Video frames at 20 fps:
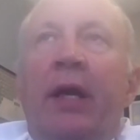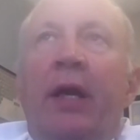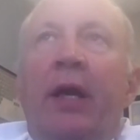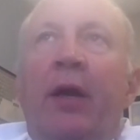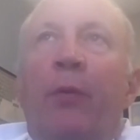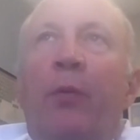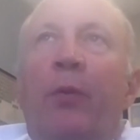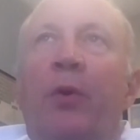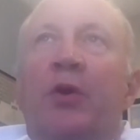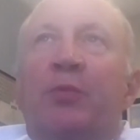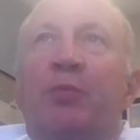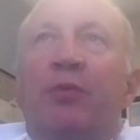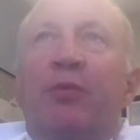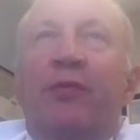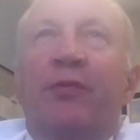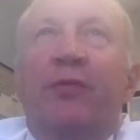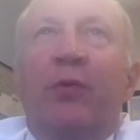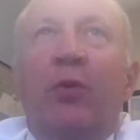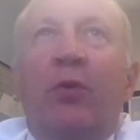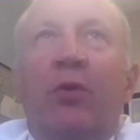was
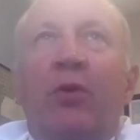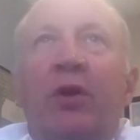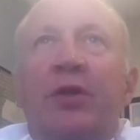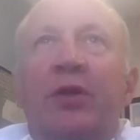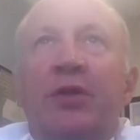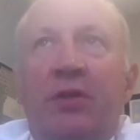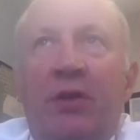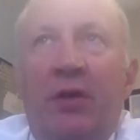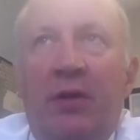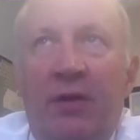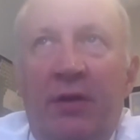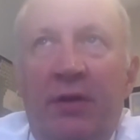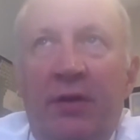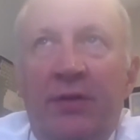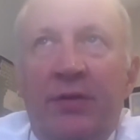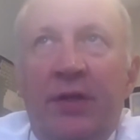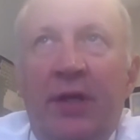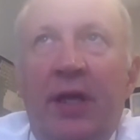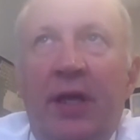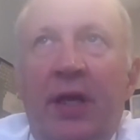before
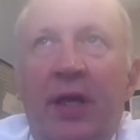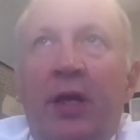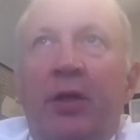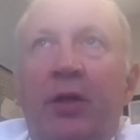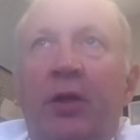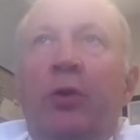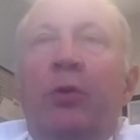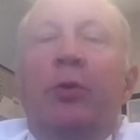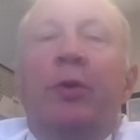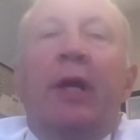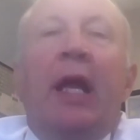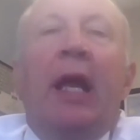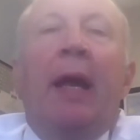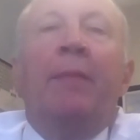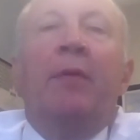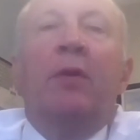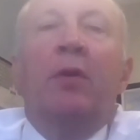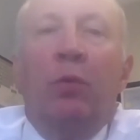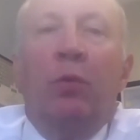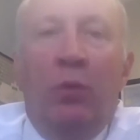SARS, you
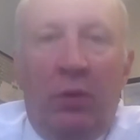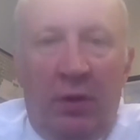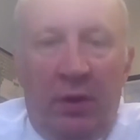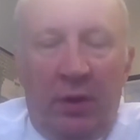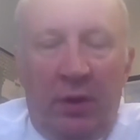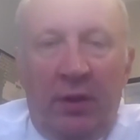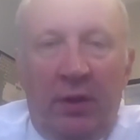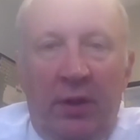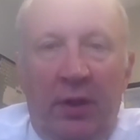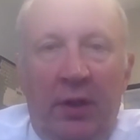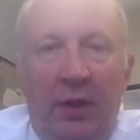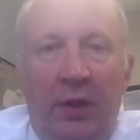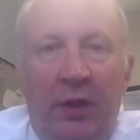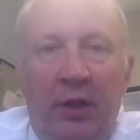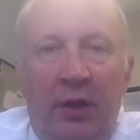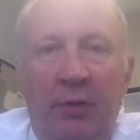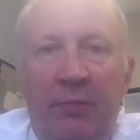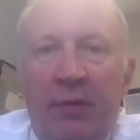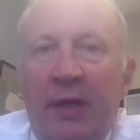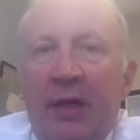came to work
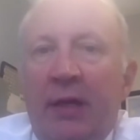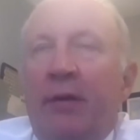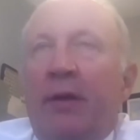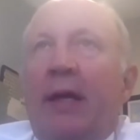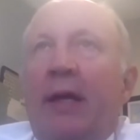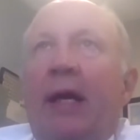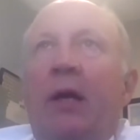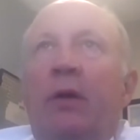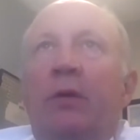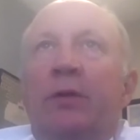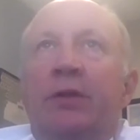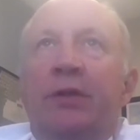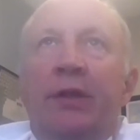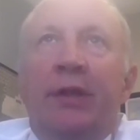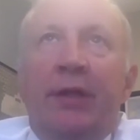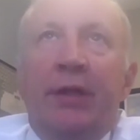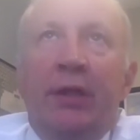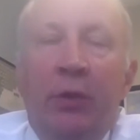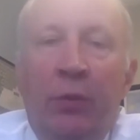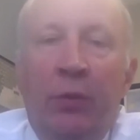no matter how
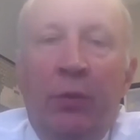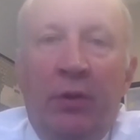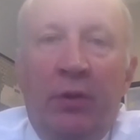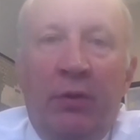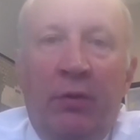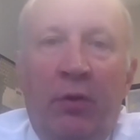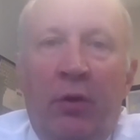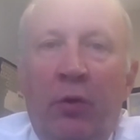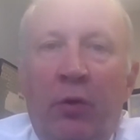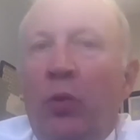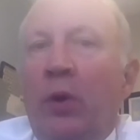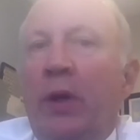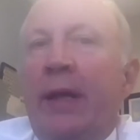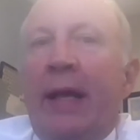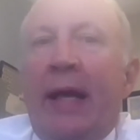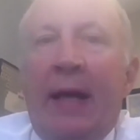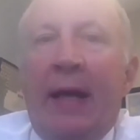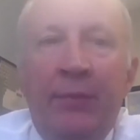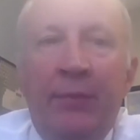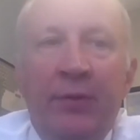sick you were or what
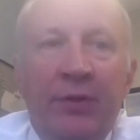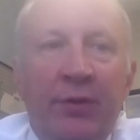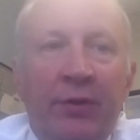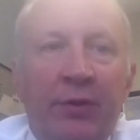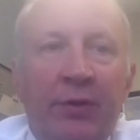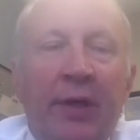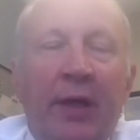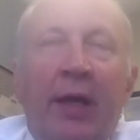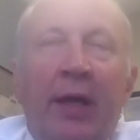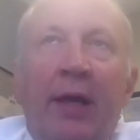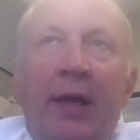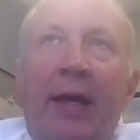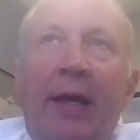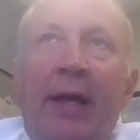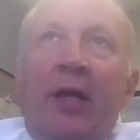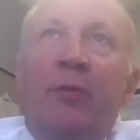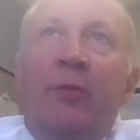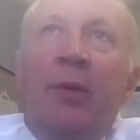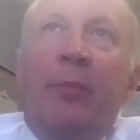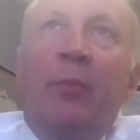happened to you. I
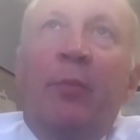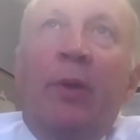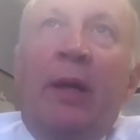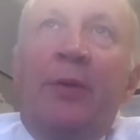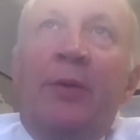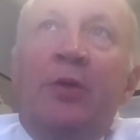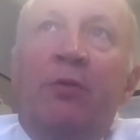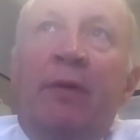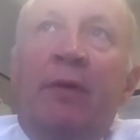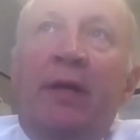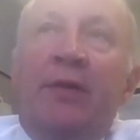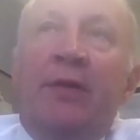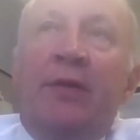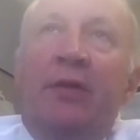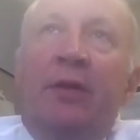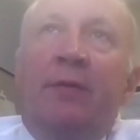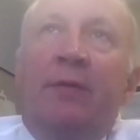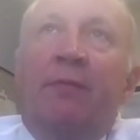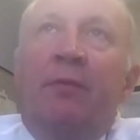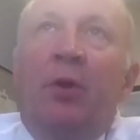can remember when I was a
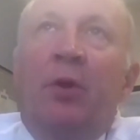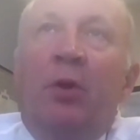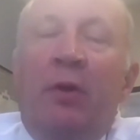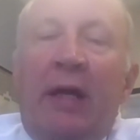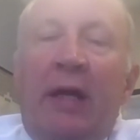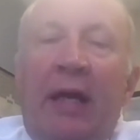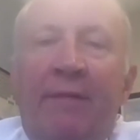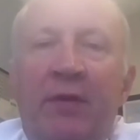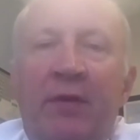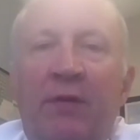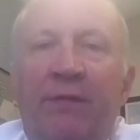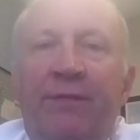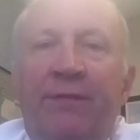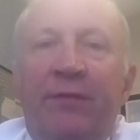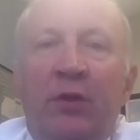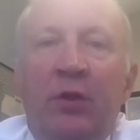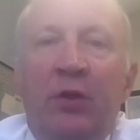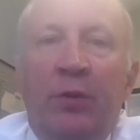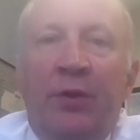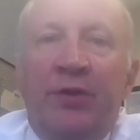resident, having the
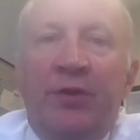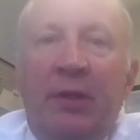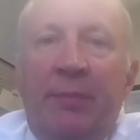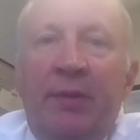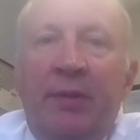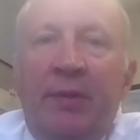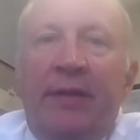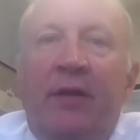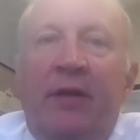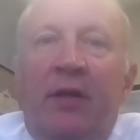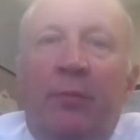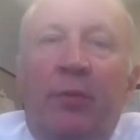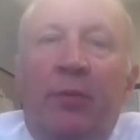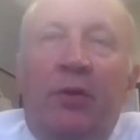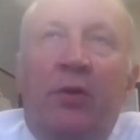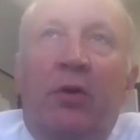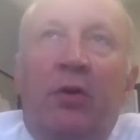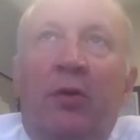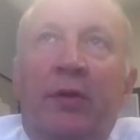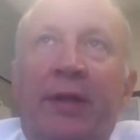flu or something terrible
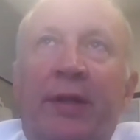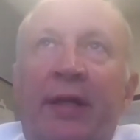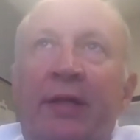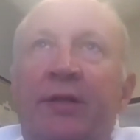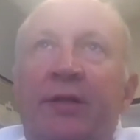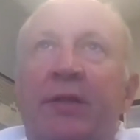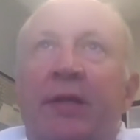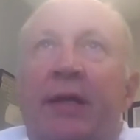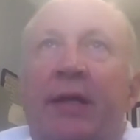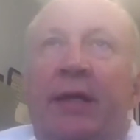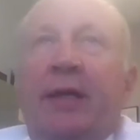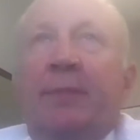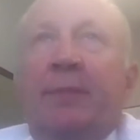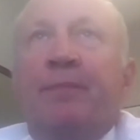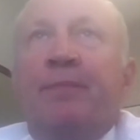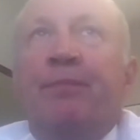and calling in sick, and